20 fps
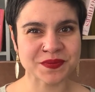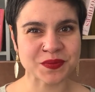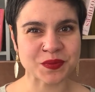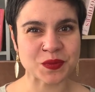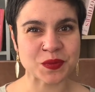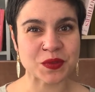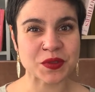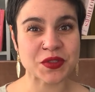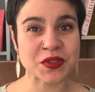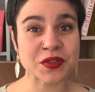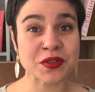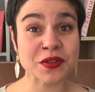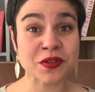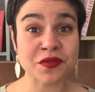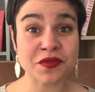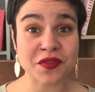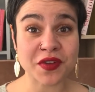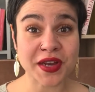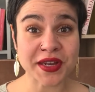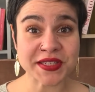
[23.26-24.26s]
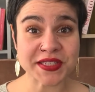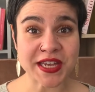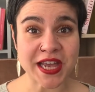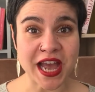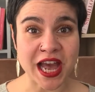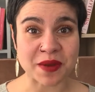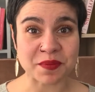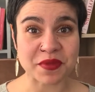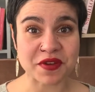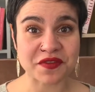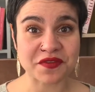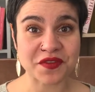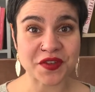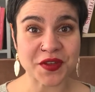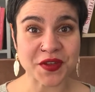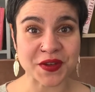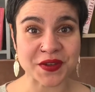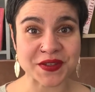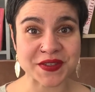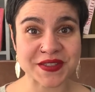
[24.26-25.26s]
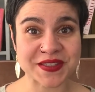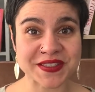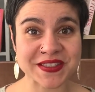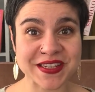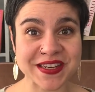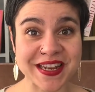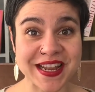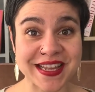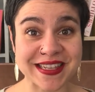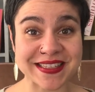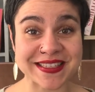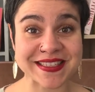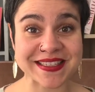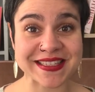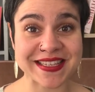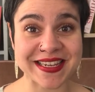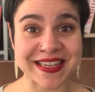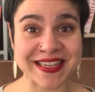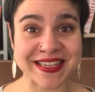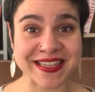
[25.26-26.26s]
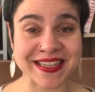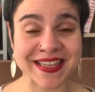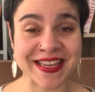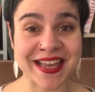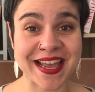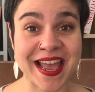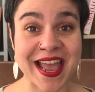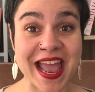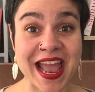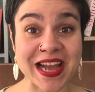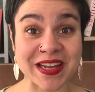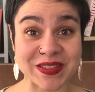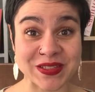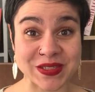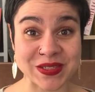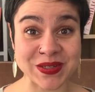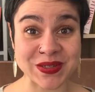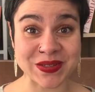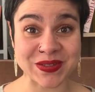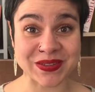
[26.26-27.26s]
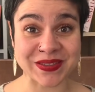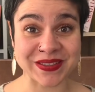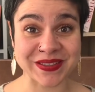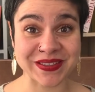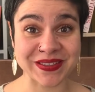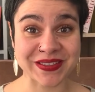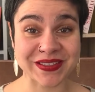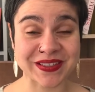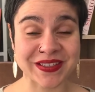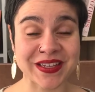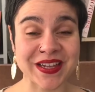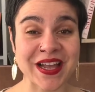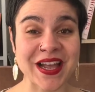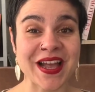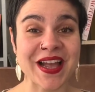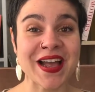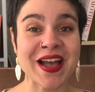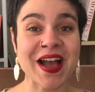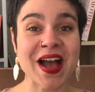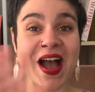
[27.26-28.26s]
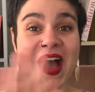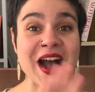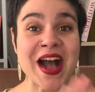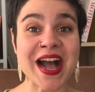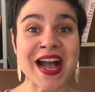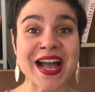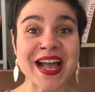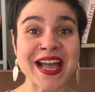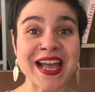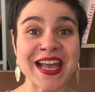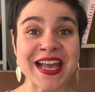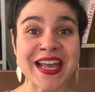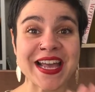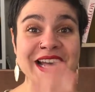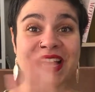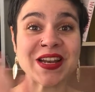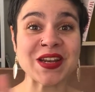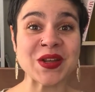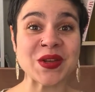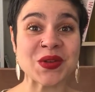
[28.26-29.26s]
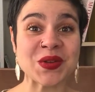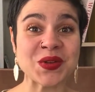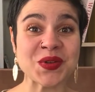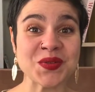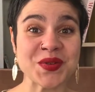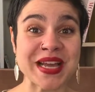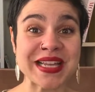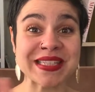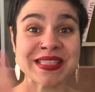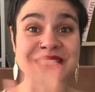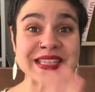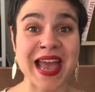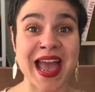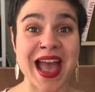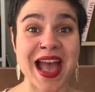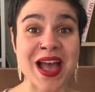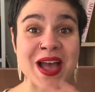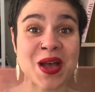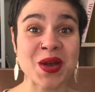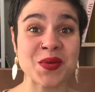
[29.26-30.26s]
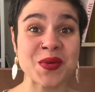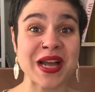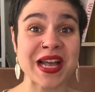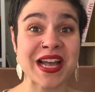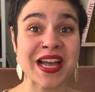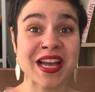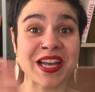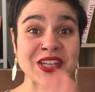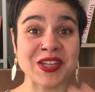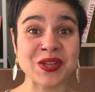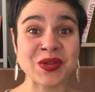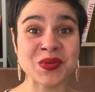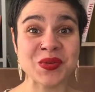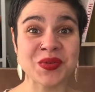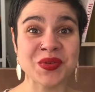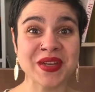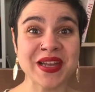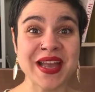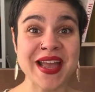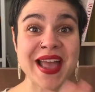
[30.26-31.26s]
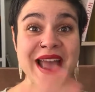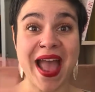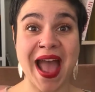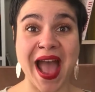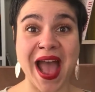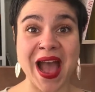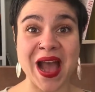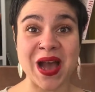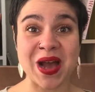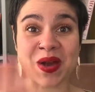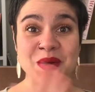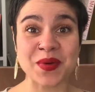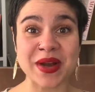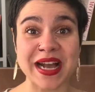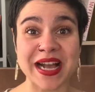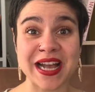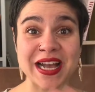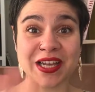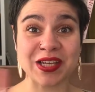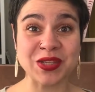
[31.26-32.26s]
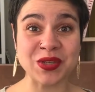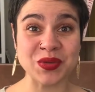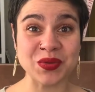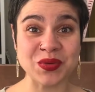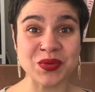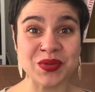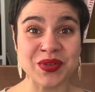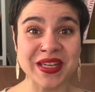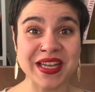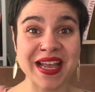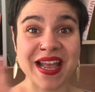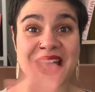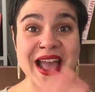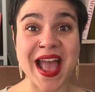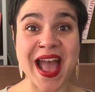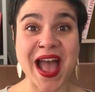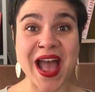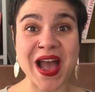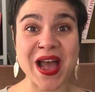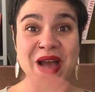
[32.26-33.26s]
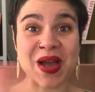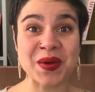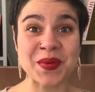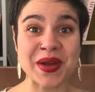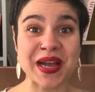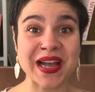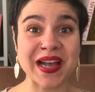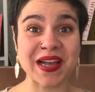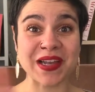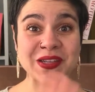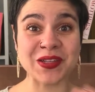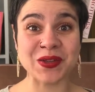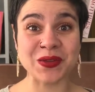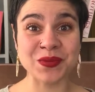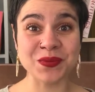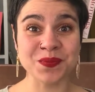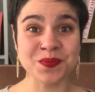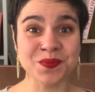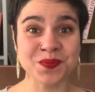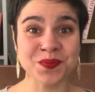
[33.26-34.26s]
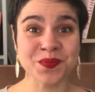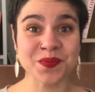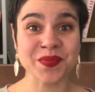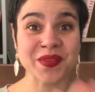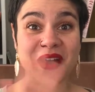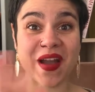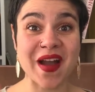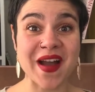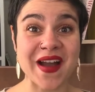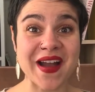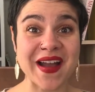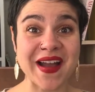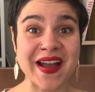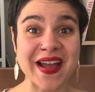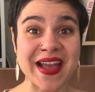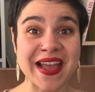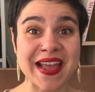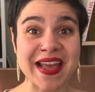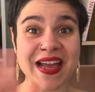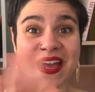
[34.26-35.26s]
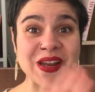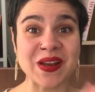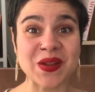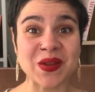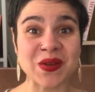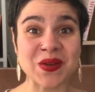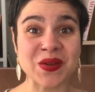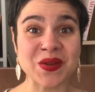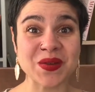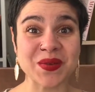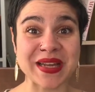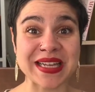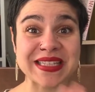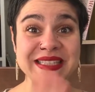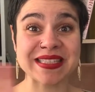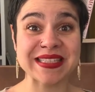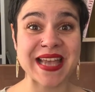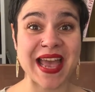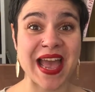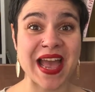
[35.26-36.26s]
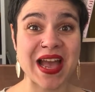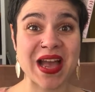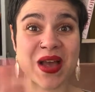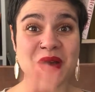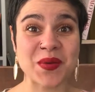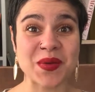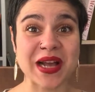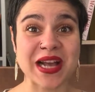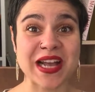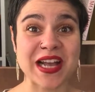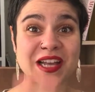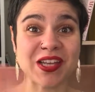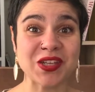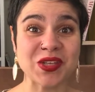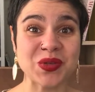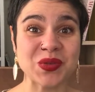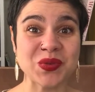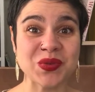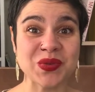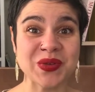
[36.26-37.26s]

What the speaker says: We'll soon find out, but first, let's sing our song. Hi, hello, and how are you? How are you? How are you? Hi, hello, and how are you?